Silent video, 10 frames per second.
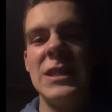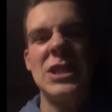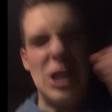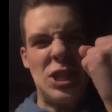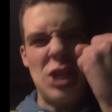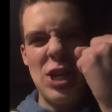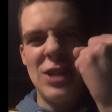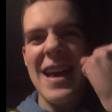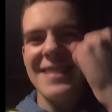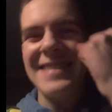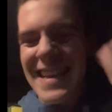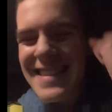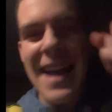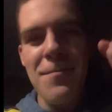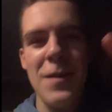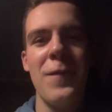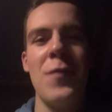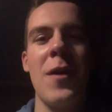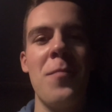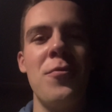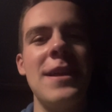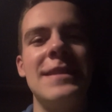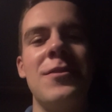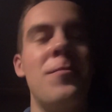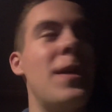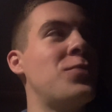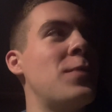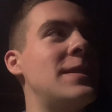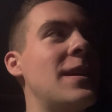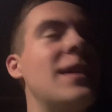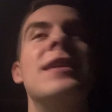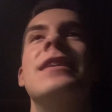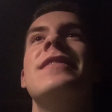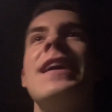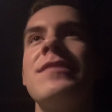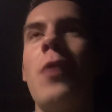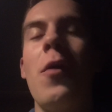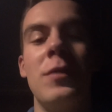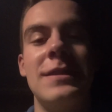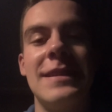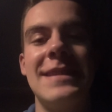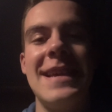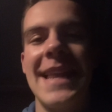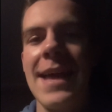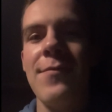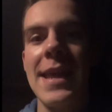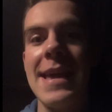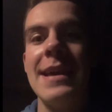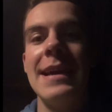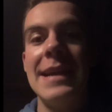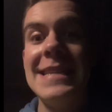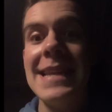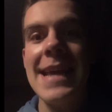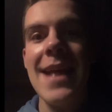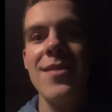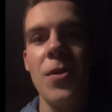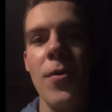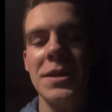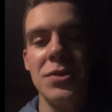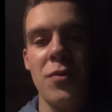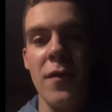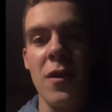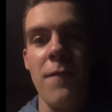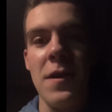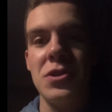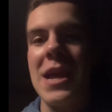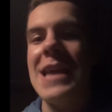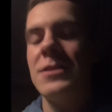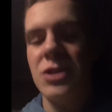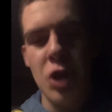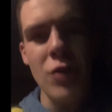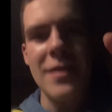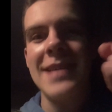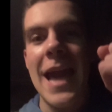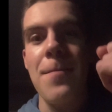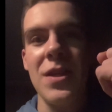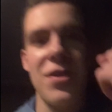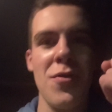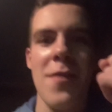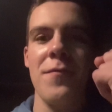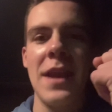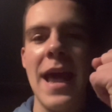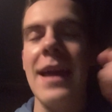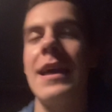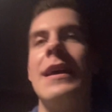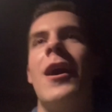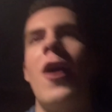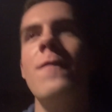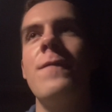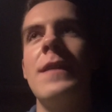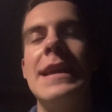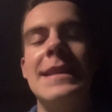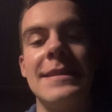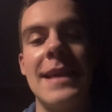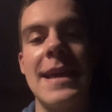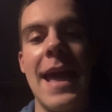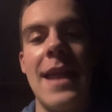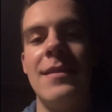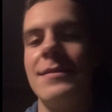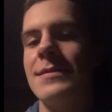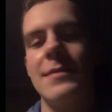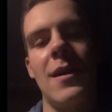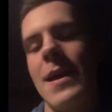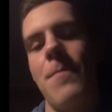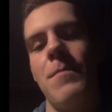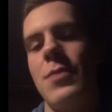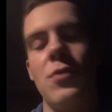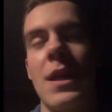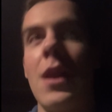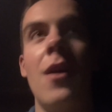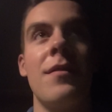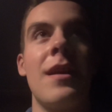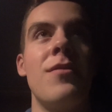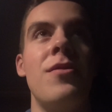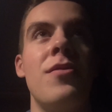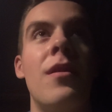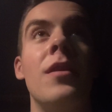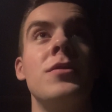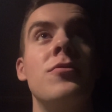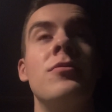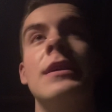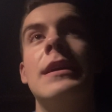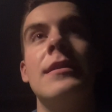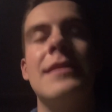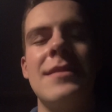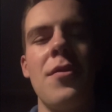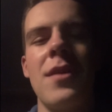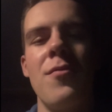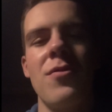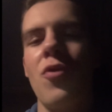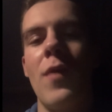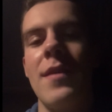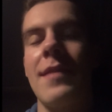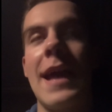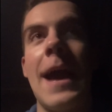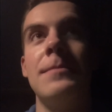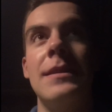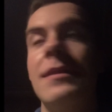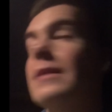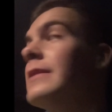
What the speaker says: Get in. That's the exact midfield I predicted on my Twitter. That's what I wanted to see. Cleverly, he did it against Norwich in the reverse fixture. He took this game by the scruff of the neck. Hopefully he does it again. And Kayembe was class against Newcastle. Sissoko is always the captain.